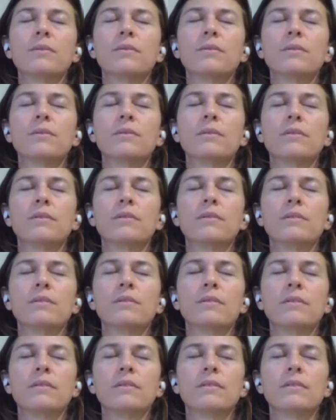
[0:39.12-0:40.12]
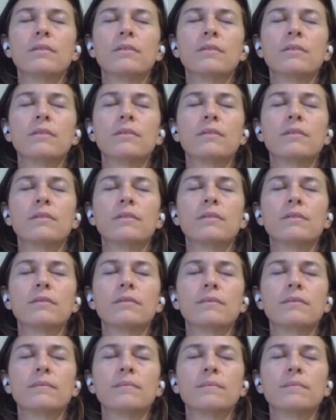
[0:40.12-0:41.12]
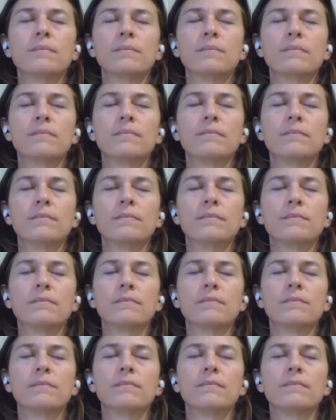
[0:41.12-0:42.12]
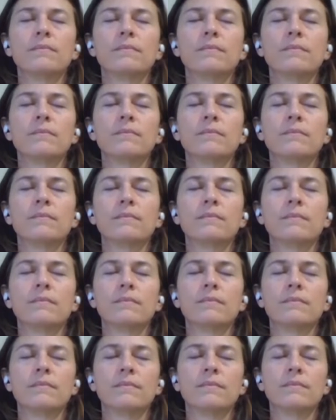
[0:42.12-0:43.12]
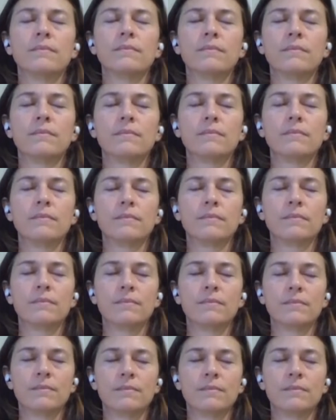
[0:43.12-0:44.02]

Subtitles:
[no speech]